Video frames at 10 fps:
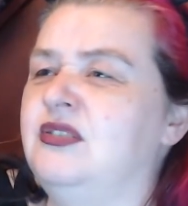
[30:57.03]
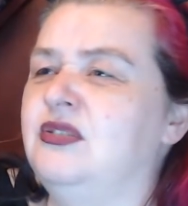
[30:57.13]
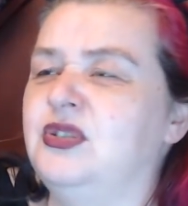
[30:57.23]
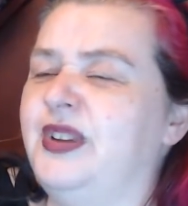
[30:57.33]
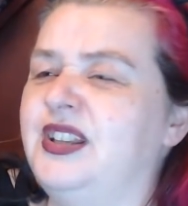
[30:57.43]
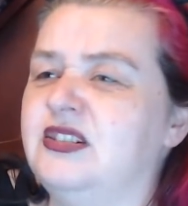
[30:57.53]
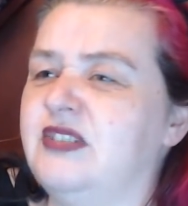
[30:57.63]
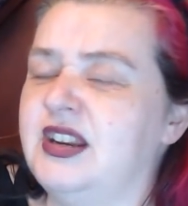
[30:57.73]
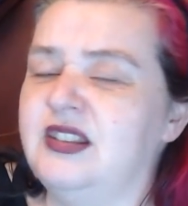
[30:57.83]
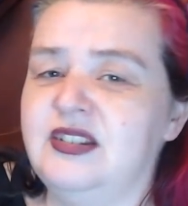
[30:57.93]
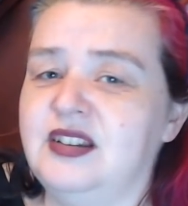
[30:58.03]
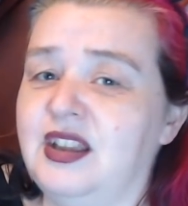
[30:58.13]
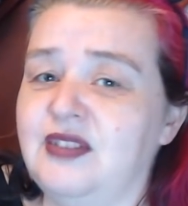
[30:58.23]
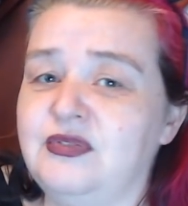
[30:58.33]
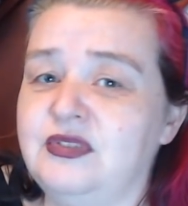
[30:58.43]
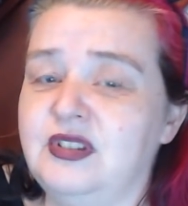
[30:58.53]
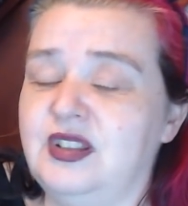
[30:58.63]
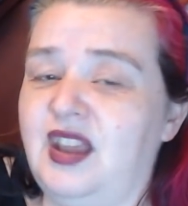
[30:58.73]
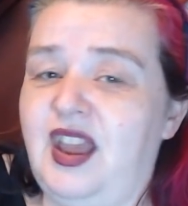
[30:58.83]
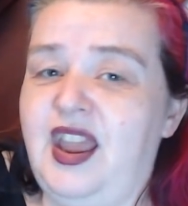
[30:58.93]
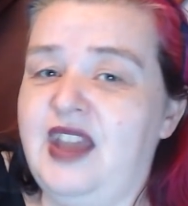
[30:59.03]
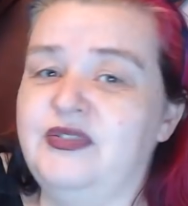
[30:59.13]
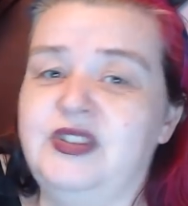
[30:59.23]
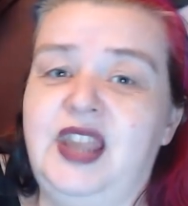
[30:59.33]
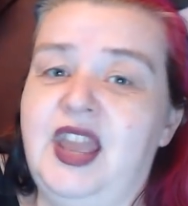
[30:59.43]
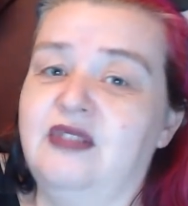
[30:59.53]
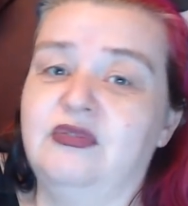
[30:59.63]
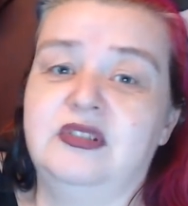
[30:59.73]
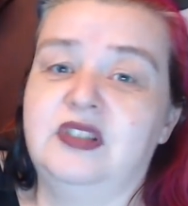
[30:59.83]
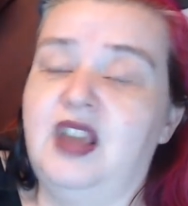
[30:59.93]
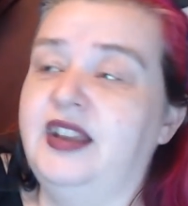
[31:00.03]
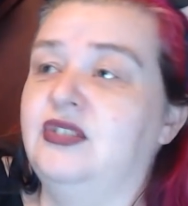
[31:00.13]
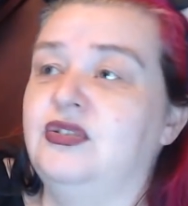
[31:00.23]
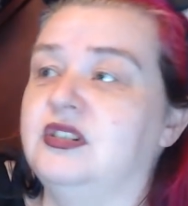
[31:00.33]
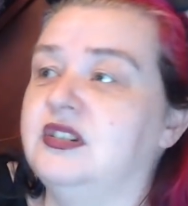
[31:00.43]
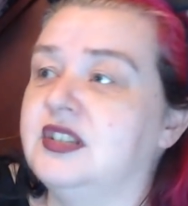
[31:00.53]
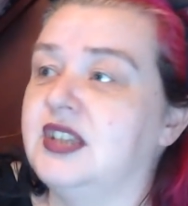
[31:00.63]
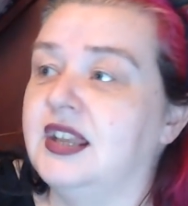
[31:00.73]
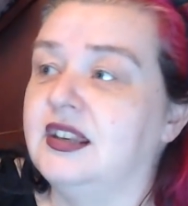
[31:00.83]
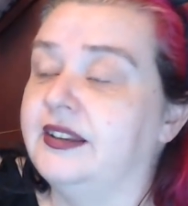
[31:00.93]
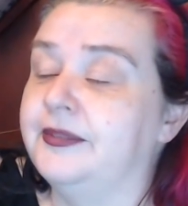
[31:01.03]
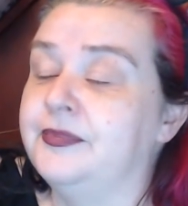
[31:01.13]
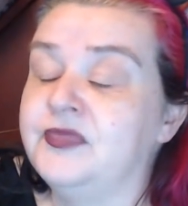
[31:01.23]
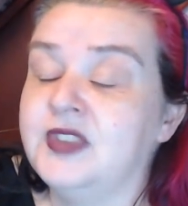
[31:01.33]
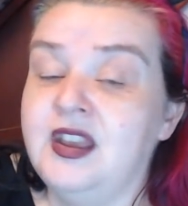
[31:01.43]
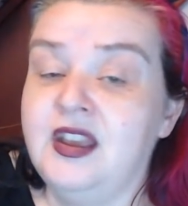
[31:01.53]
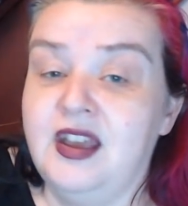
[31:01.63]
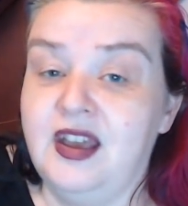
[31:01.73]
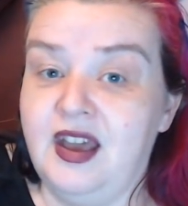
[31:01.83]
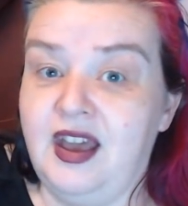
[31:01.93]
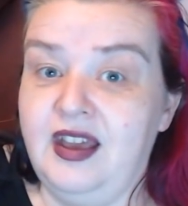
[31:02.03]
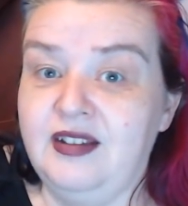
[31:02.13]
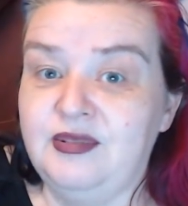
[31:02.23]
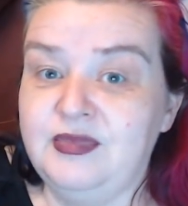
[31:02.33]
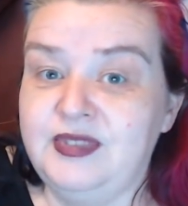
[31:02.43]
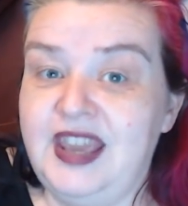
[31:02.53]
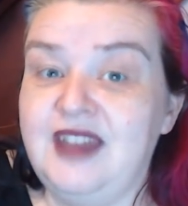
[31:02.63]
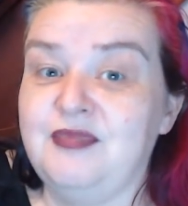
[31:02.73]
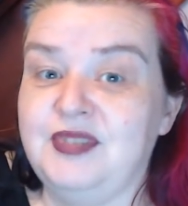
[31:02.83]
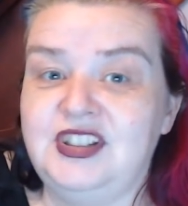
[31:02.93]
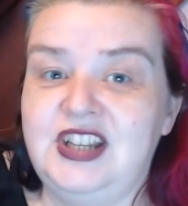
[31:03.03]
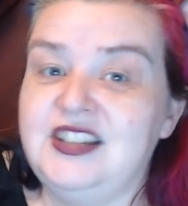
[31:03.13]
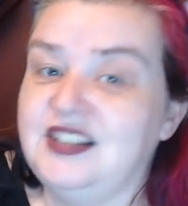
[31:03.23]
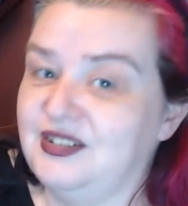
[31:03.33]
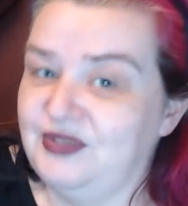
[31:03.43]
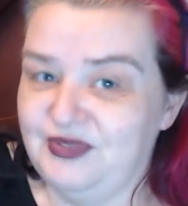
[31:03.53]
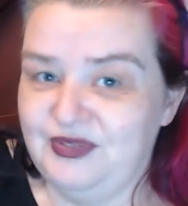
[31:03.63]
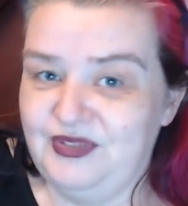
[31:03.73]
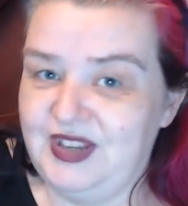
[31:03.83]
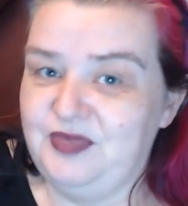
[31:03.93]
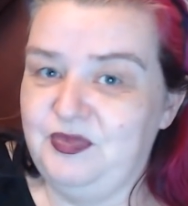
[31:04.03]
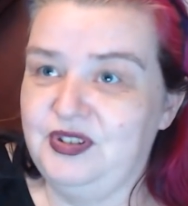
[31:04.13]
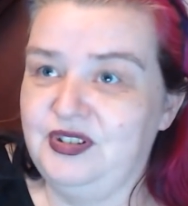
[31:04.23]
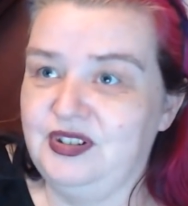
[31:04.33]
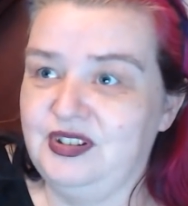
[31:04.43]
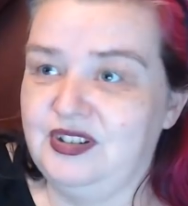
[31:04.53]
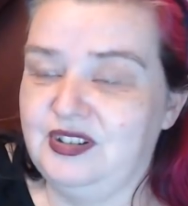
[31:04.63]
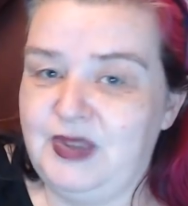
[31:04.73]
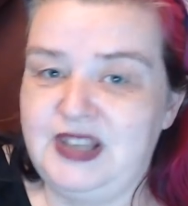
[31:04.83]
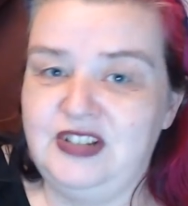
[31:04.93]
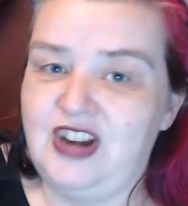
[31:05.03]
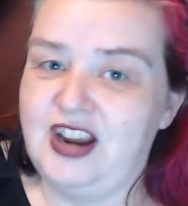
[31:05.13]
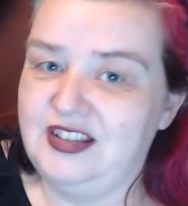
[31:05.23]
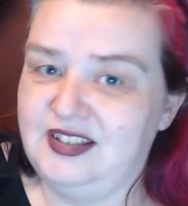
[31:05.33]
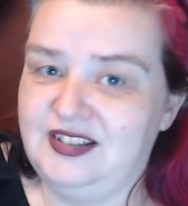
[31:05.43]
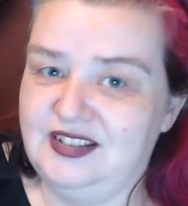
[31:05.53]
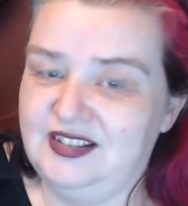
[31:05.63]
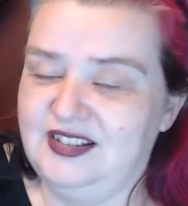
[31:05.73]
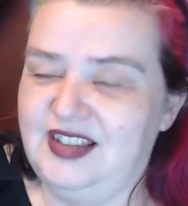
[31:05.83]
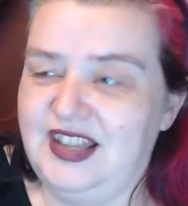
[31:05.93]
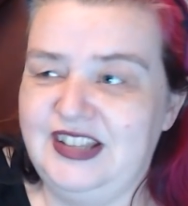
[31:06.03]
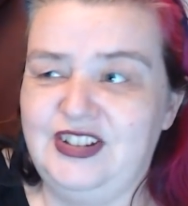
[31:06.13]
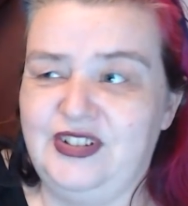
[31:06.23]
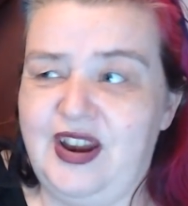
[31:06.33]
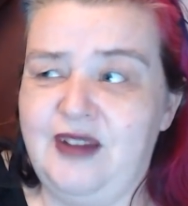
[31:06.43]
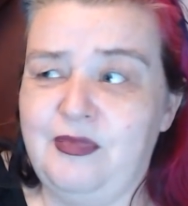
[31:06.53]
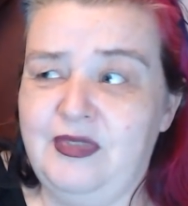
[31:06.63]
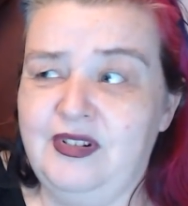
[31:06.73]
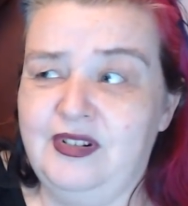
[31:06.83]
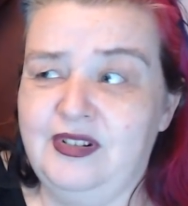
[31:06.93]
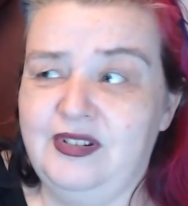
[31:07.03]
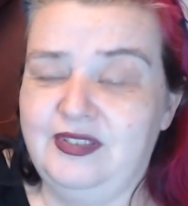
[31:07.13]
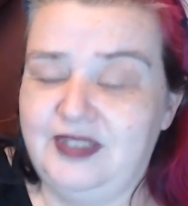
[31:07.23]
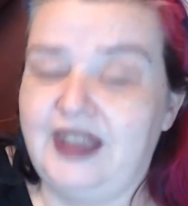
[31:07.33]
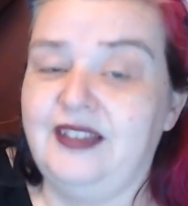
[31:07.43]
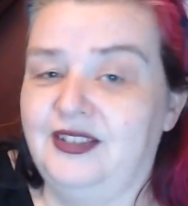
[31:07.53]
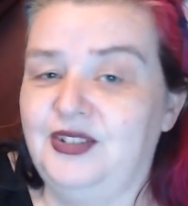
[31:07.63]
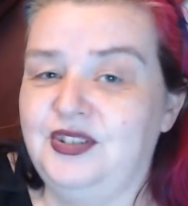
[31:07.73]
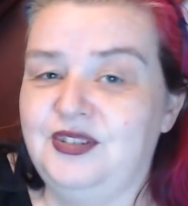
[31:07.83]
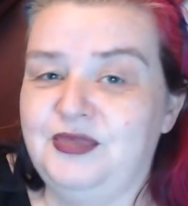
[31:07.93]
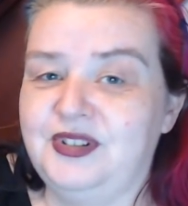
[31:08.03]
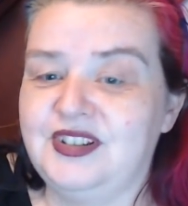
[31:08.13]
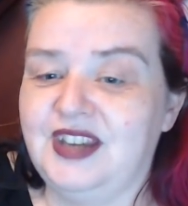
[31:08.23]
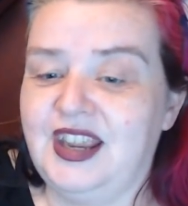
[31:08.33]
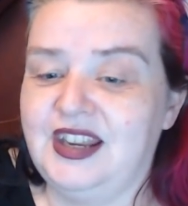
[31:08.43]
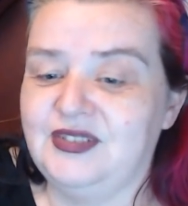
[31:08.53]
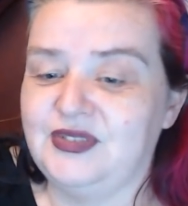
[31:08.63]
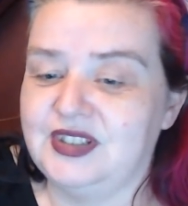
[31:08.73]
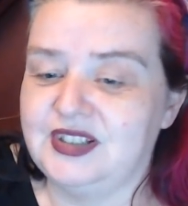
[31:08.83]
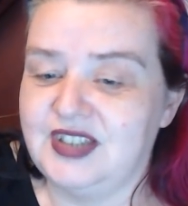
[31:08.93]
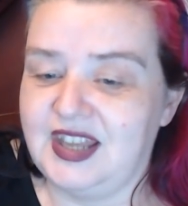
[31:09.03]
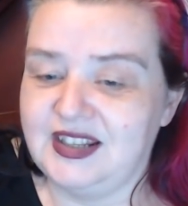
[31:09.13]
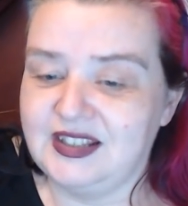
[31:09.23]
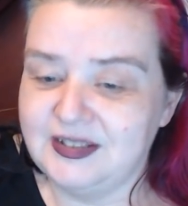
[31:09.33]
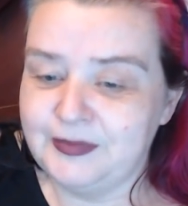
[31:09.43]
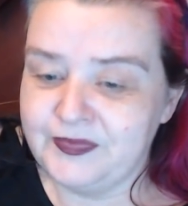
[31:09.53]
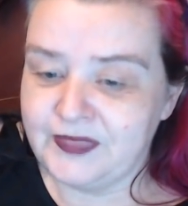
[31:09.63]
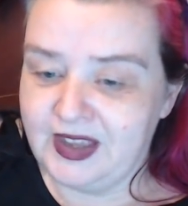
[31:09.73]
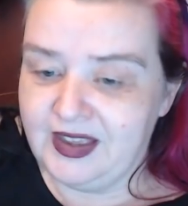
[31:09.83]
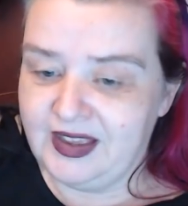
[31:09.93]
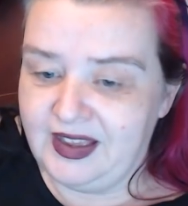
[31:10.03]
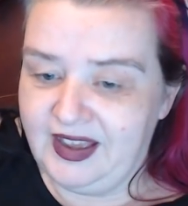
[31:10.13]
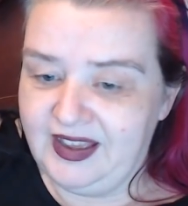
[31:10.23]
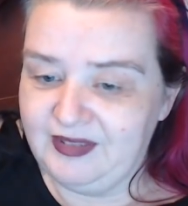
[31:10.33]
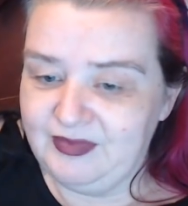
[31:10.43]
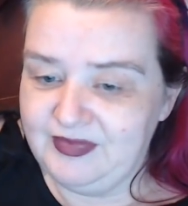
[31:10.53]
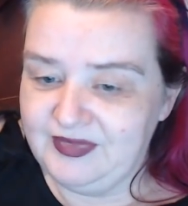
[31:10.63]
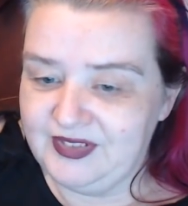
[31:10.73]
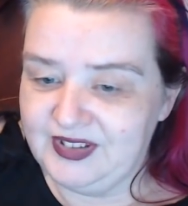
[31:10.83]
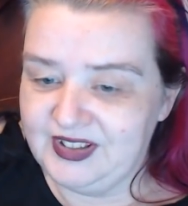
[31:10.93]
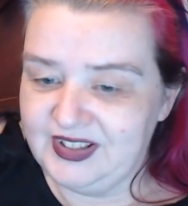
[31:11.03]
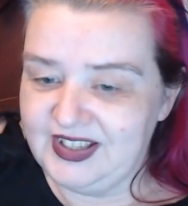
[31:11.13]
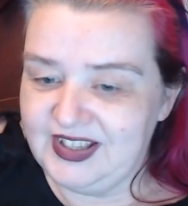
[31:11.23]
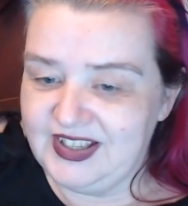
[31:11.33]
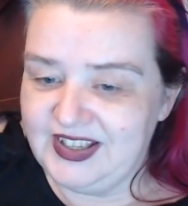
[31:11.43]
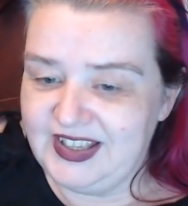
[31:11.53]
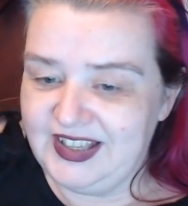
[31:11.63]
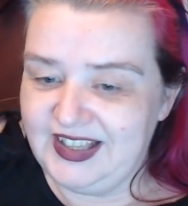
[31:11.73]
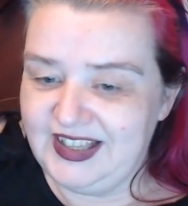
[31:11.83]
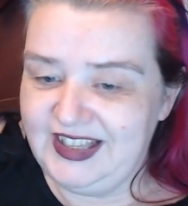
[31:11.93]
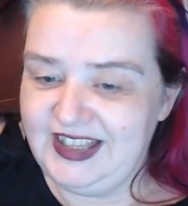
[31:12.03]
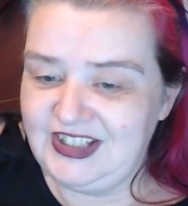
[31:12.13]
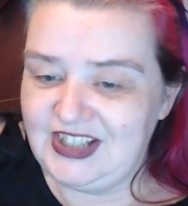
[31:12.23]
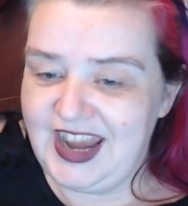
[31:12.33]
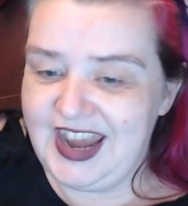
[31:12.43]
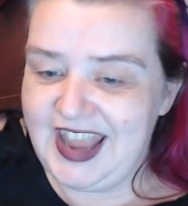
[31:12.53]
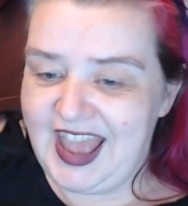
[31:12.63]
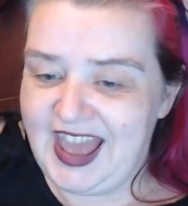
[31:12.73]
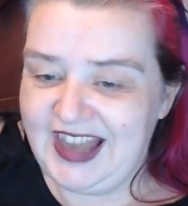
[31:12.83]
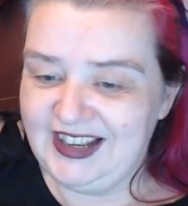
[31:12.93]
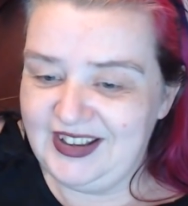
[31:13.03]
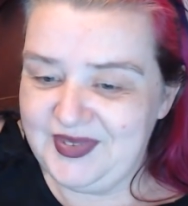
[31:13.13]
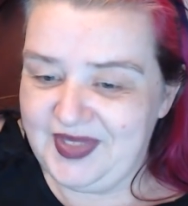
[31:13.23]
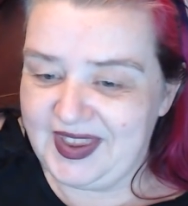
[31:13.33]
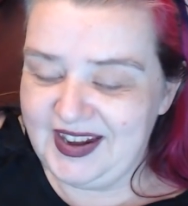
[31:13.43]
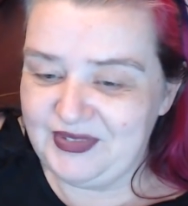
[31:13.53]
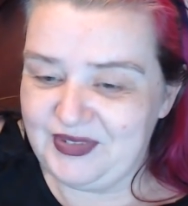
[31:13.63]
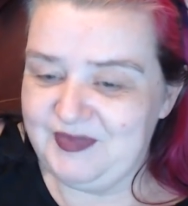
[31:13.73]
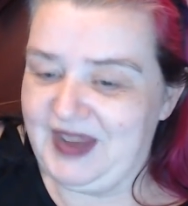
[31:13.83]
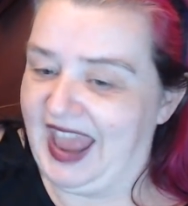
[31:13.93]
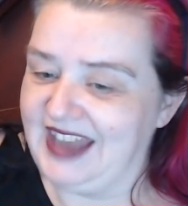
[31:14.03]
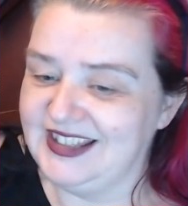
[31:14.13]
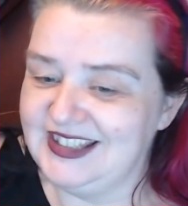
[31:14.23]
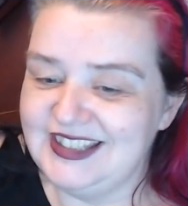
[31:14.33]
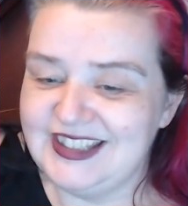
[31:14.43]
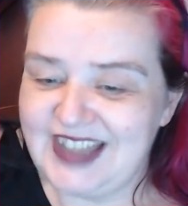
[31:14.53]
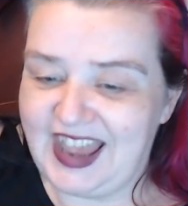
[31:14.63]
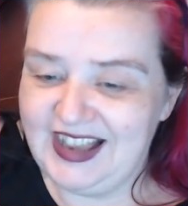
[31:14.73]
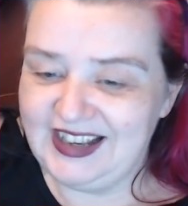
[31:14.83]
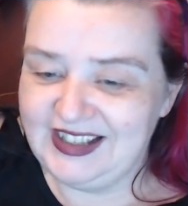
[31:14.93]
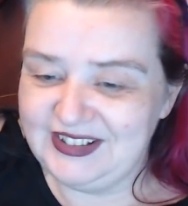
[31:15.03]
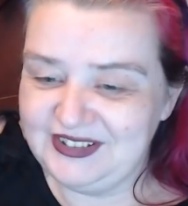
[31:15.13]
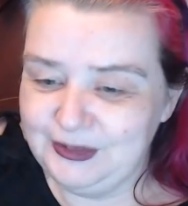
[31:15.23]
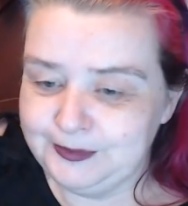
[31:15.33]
Twitter anything. I have an account. I don't understand it. But share stuff, Facebook, Pinterest, Instagram. Yeah, those are the ones I kind of understand. EJ, hello there from Kansas. Hello.